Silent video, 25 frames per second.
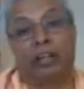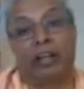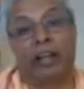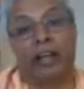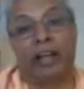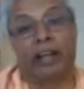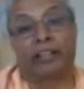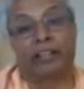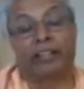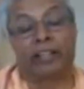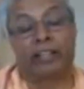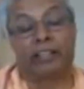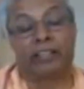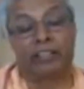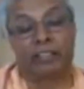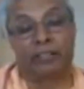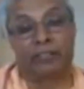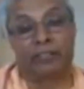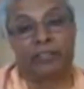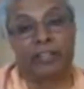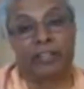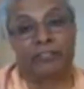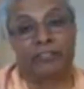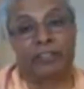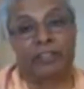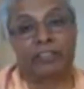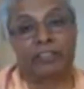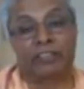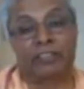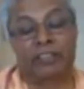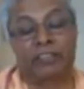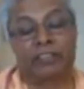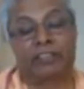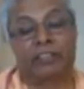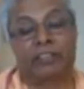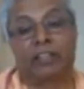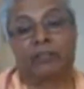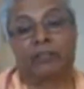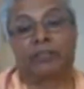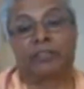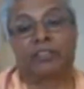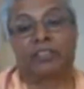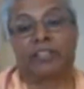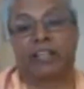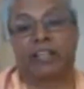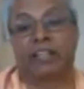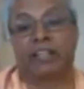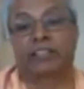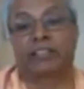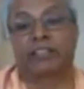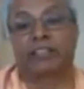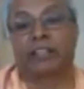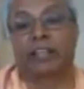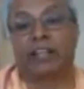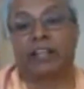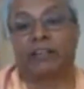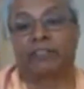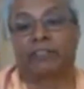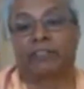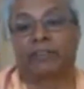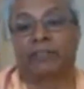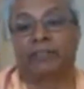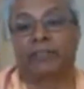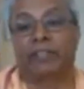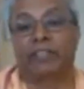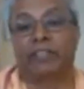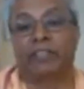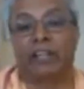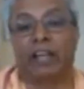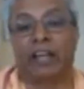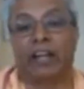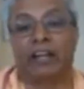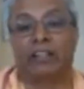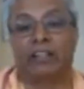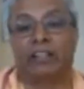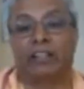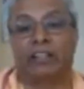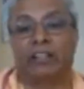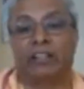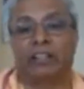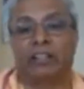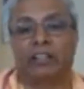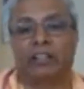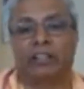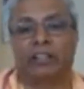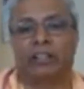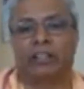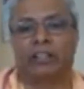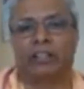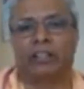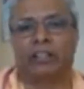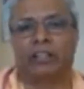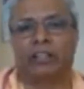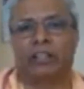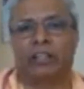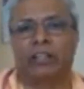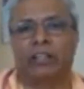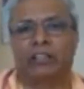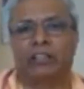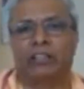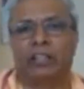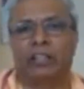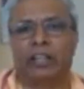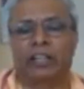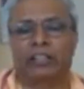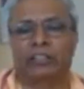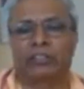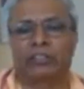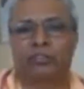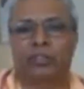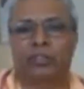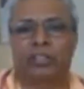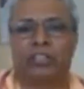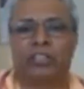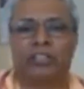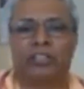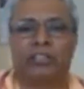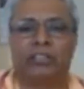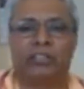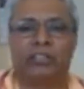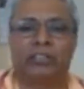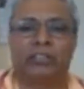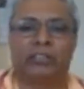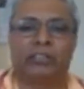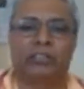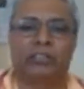And that is the very first letter of the Sanskrit alphabet, and it actually